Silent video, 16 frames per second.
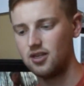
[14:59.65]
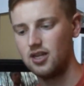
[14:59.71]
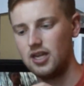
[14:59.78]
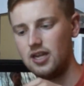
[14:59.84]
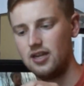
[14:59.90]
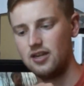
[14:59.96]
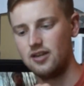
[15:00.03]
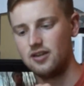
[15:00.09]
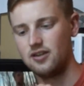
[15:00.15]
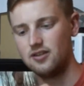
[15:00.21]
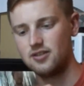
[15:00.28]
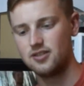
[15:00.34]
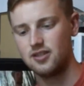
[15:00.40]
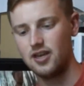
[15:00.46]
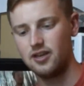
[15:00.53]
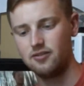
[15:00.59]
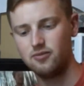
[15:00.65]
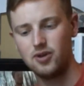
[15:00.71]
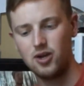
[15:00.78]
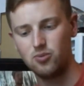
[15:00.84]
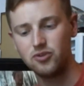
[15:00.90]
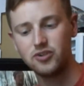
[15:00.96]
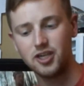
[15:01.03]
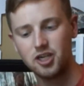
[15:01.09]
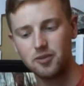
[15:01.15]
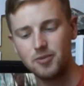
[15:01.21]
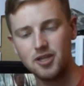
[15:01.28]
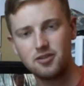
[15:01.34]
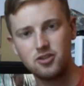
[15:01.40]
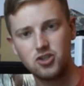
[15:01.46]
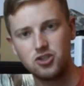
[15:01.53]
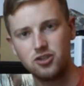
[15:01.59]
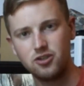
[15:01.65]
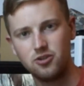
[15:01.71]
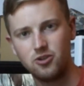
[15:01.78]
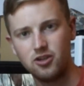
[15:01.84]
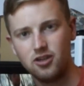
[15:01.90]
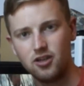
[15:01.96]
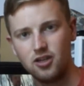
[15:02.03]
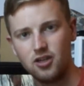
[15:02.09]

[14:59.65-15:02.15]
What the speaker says: and I would recommend the shoe,